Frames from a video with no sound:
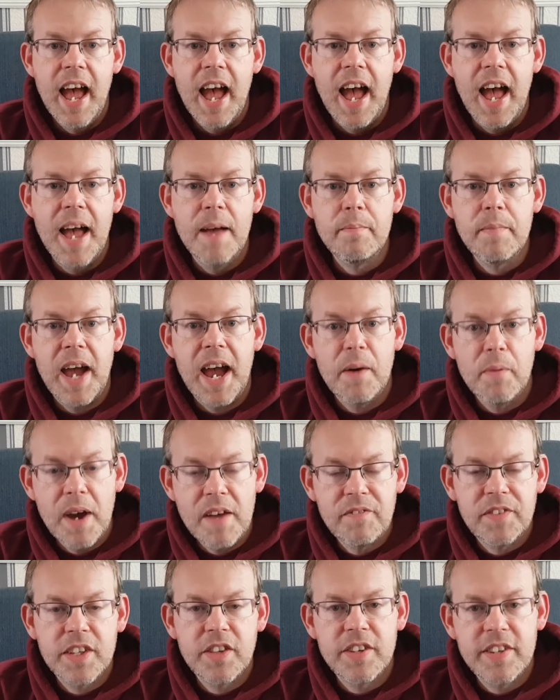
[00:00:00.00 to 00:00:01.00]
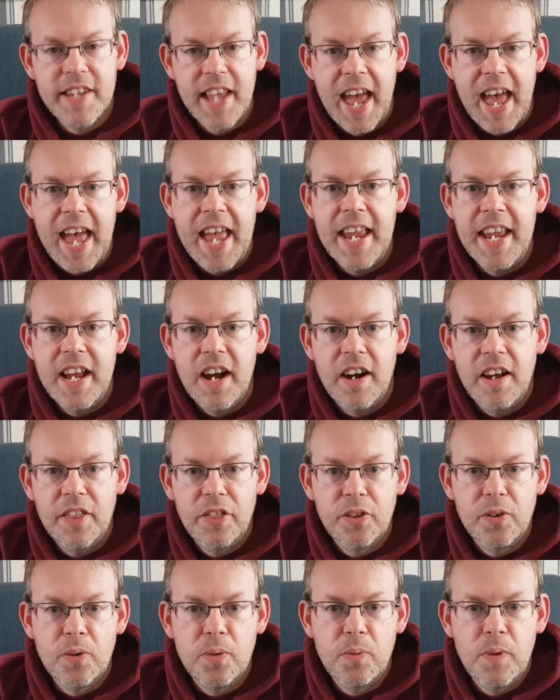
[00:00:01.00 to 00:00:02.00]
um, however today i
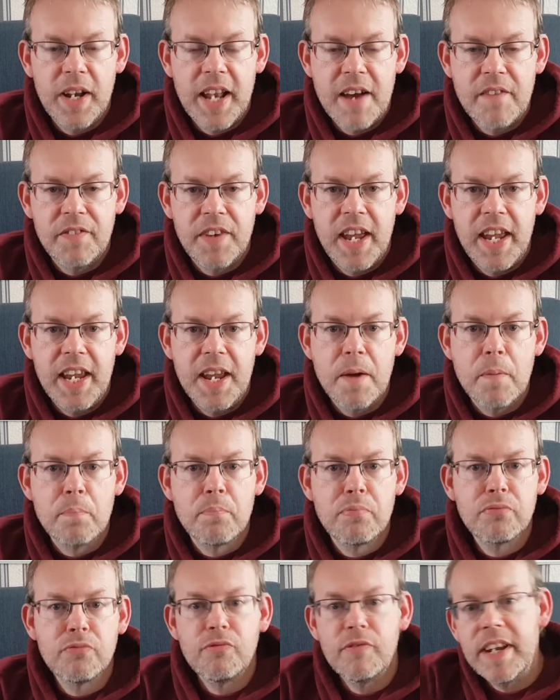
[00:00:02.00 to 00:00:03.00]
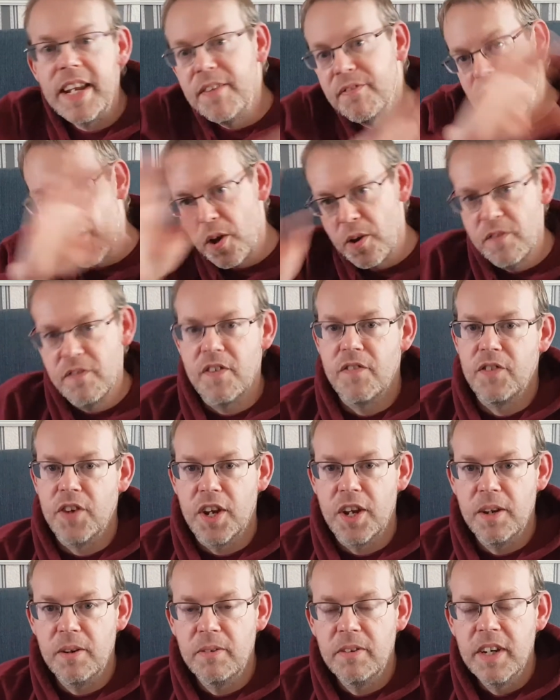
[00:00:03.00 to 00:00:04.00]
thought we'd have a brief
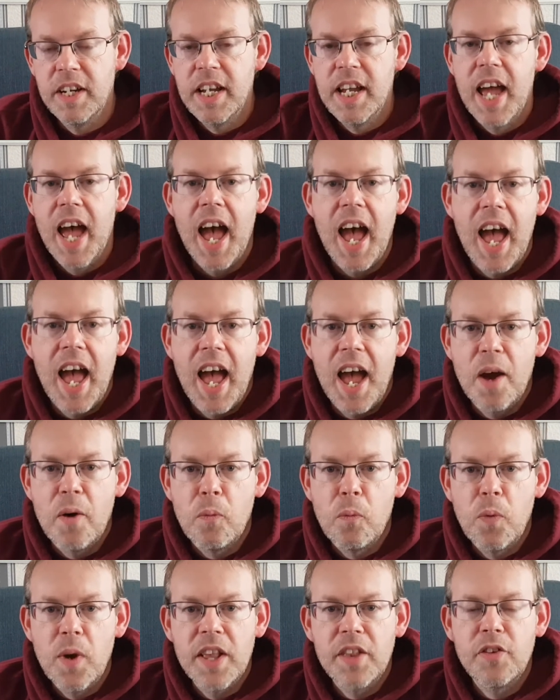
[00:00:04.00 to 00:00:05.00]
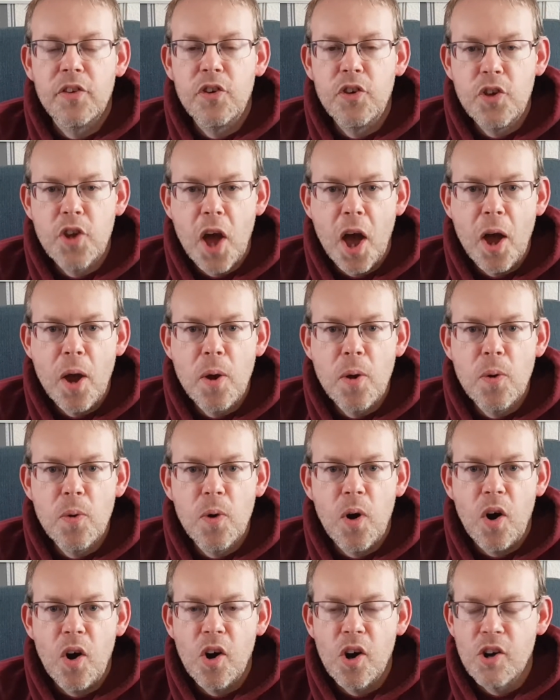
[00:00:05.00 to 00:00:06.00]
overview uh, with
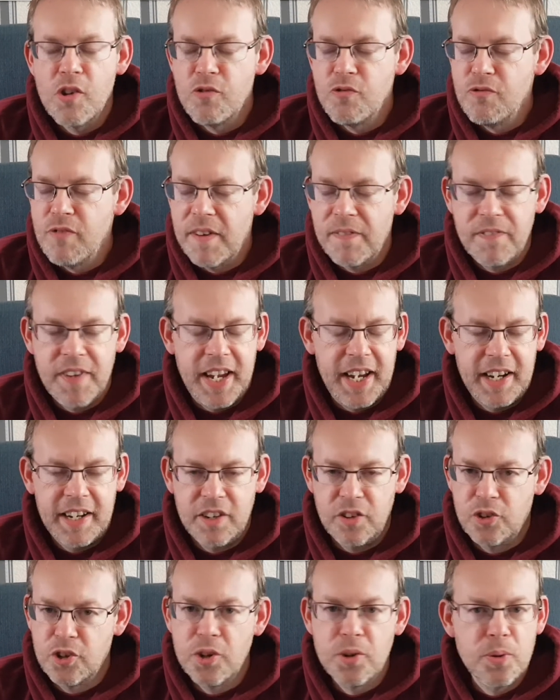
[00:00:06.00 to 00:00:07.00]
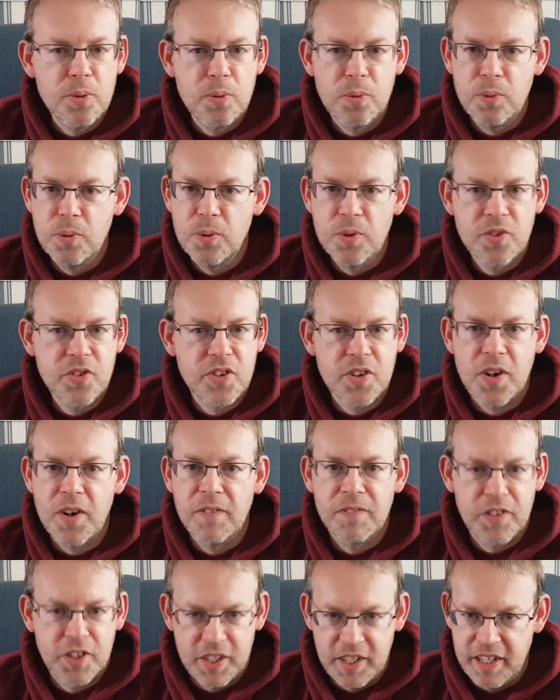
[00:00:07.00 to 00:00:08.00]
no horrific tools
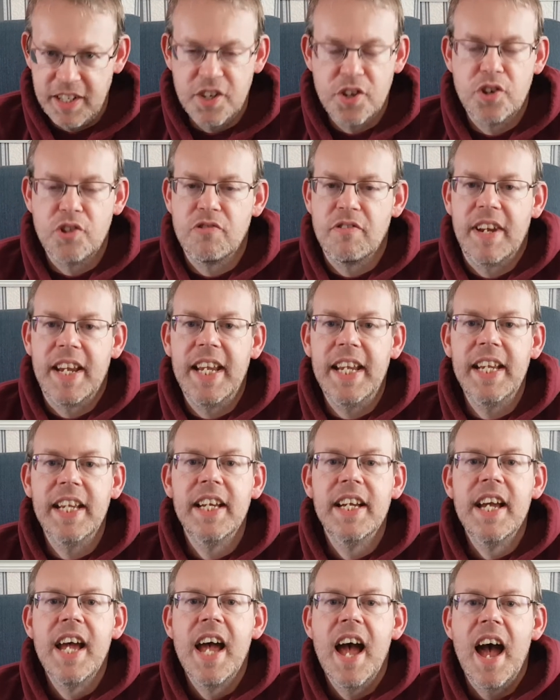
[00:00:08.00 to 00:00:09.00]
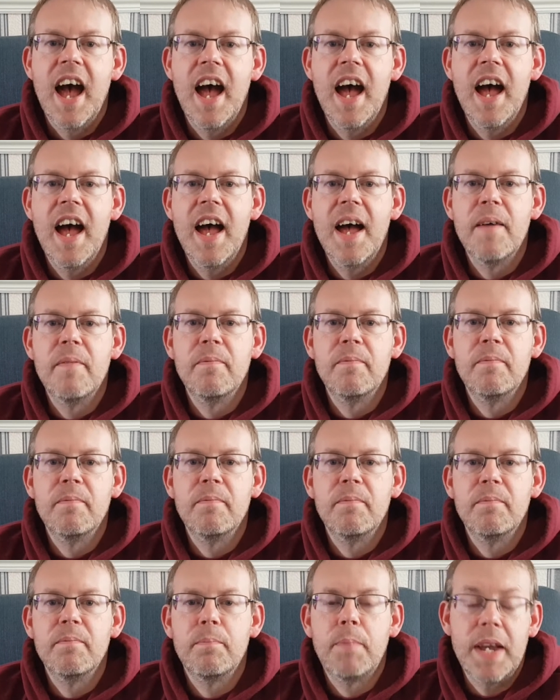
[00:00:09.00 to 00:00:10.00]
of surgery
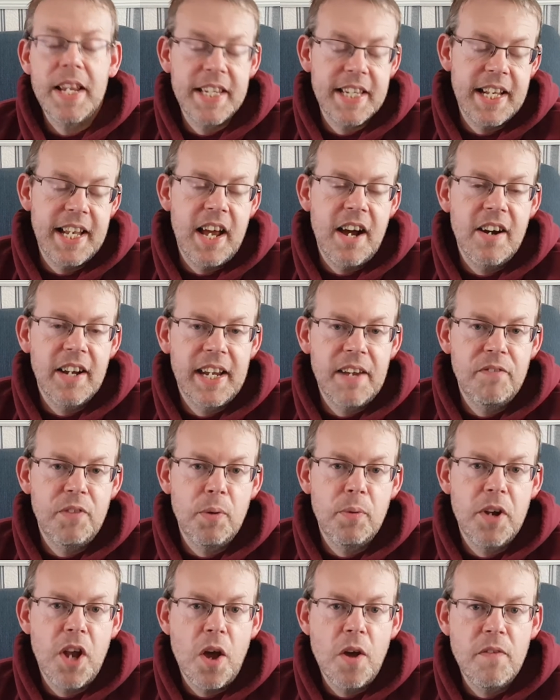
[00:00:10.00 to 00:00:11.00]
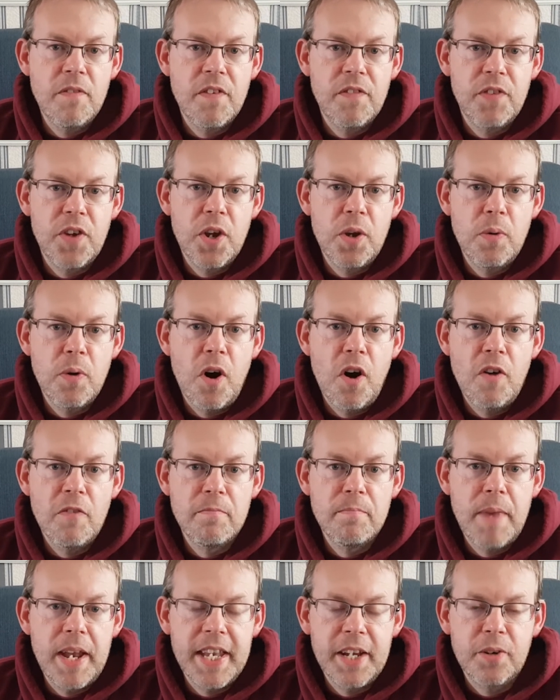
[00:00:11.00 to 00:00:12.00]
um, basically, I'll give you an overview of
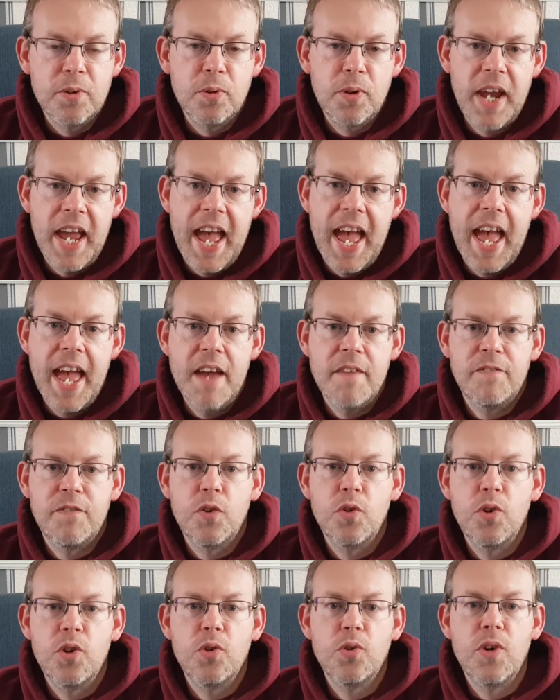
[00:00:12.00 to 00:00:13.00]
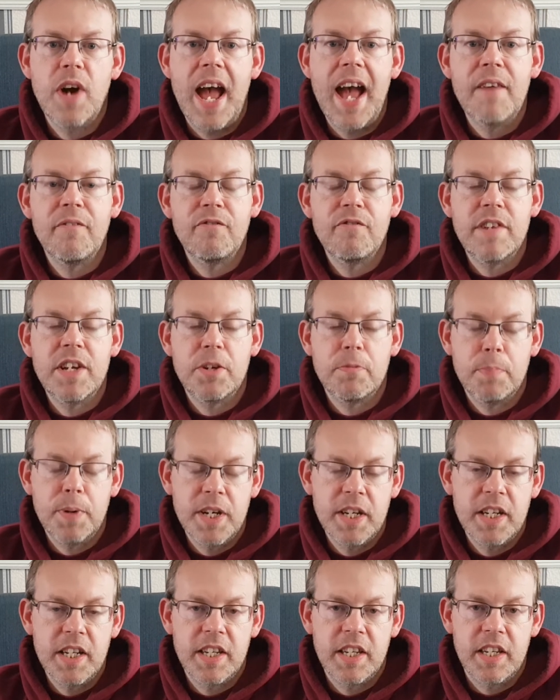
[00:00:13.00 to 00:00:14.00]
medical care for your average
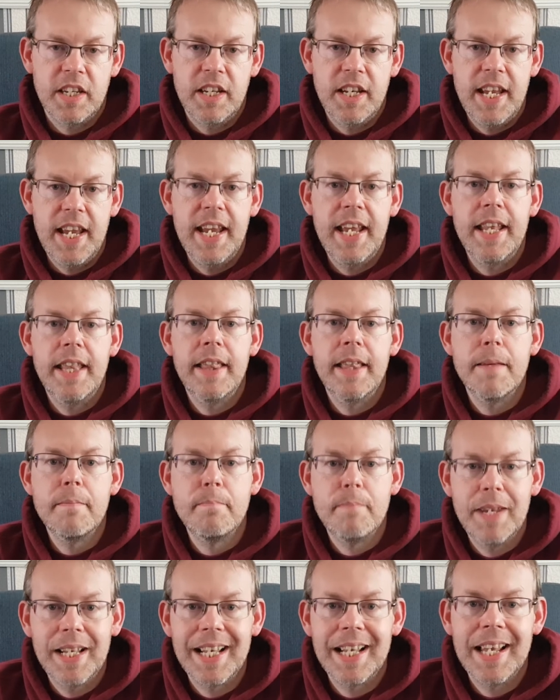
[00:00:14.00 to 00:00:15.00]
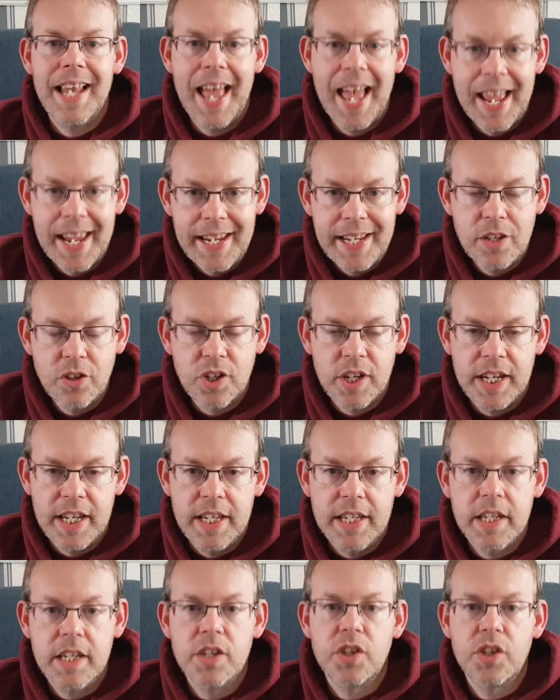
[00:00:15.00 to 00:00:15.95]
person in the Middle Ages.